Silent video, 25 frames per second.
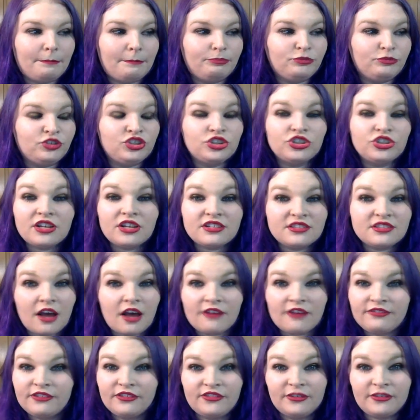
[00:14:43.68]
just
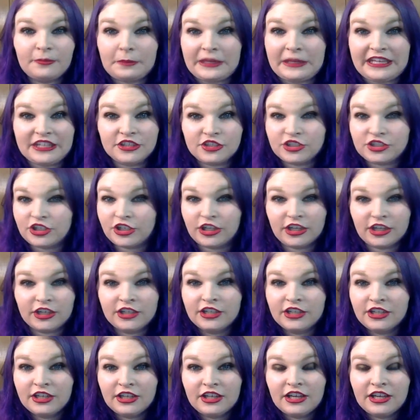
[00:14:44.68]
off of a picture.
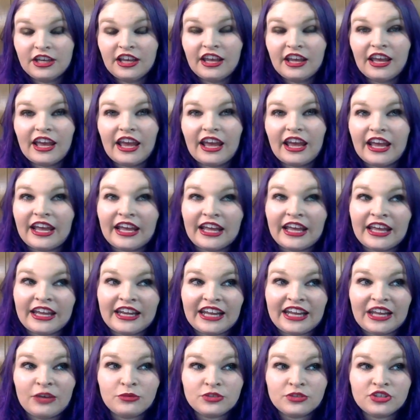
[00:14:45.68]
And
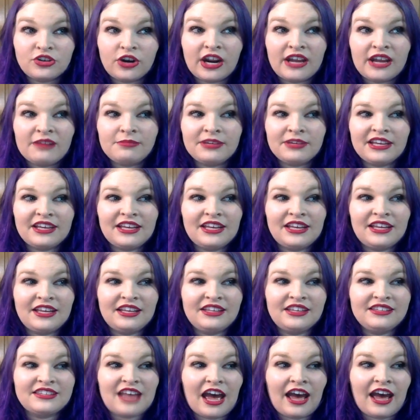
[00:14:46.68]
it was great
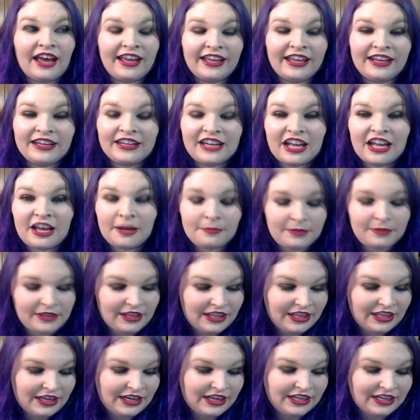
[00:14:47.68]
because I ended up
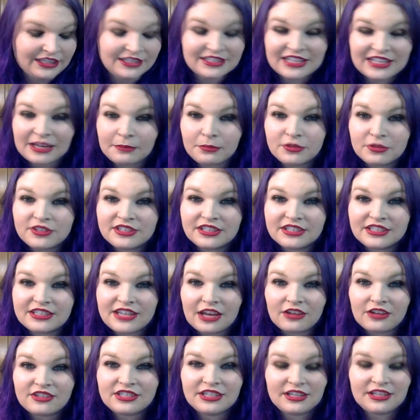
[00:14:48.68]
getting samples sent
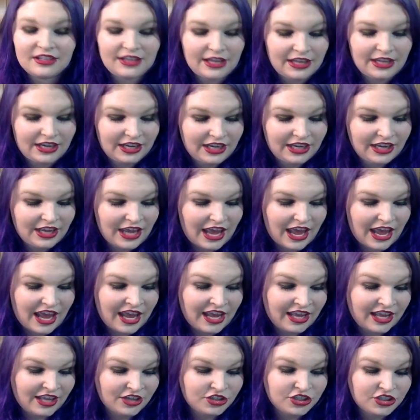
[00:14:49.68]
out to the lady,
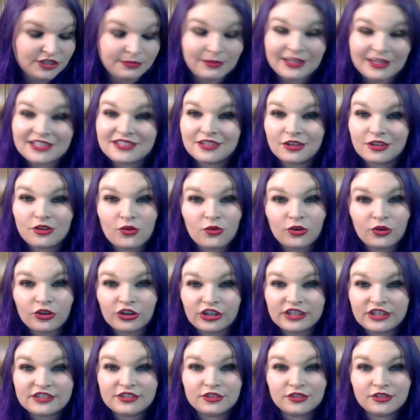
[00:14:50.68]
and she placed an order
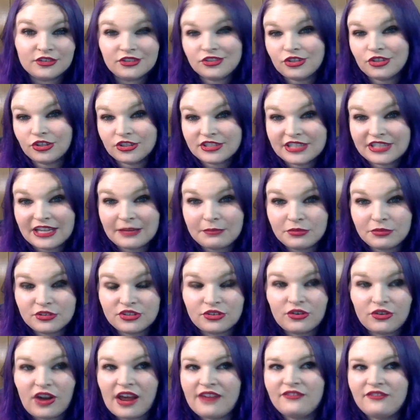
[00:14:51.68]
as soon as her samples
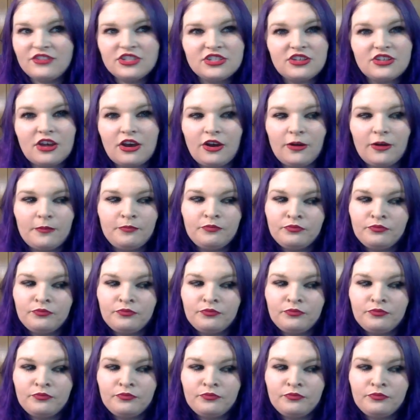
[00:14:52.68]
arrived. So